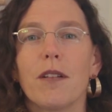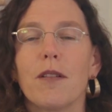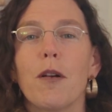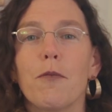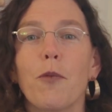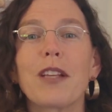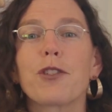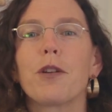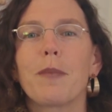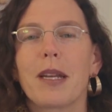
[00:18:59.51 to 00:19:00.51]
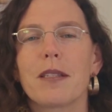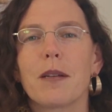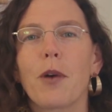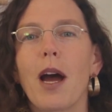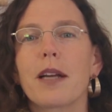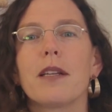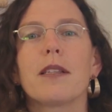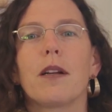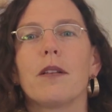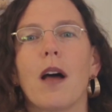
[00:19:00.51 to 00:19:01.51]
Western medicine practice,
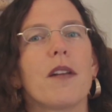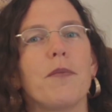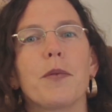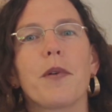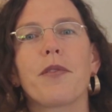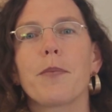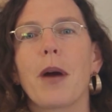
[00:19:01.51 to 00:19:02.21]
and a lot of midwifery